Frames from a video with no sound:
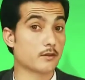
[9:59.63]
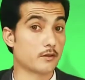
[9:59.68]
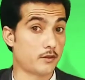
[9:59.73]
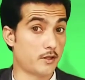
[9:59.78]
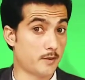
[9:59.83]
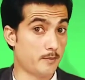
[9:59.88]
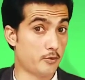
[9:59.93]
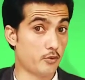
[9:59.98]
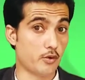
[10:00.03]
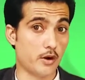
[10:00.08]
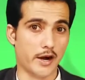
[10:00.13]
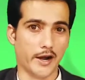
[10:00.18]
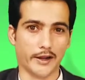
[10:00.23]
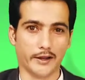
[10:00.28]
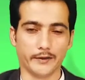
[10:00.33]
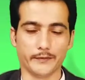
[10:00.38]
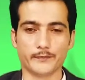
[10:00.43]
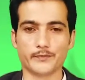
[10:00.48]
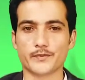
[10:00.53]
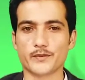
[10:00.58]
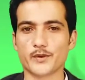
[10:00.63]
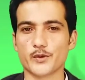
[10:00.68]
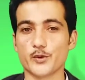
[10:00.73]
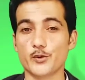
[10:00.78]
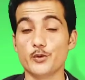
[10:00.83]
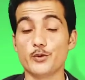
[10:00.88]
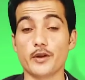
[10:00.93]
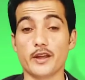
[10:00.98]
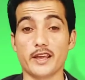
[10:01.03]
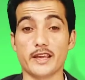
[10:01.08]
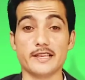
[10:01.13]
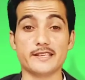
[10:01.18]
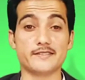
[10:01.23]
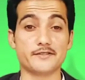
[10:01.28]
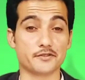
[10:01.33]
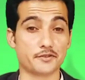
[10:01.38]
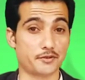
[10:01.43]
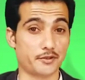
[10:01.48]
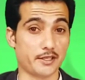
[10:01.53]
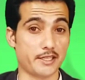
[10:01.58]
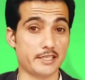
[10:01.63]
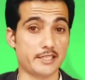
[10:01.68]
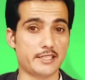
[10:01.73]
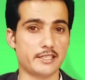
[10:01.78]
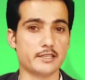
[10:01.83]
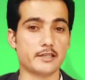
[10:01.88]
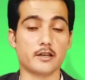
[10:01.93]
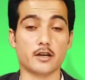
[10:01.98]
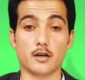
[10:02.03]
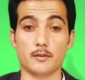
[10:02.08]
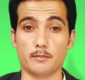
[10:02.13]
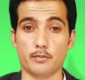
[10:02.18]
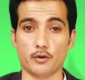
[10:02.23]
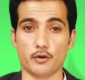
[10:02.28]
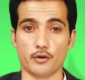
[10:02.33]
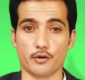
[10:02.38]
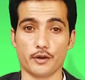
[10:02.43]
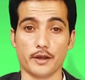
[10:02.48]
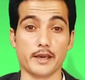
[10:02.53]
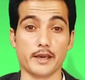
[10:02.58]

The boy who is reading a book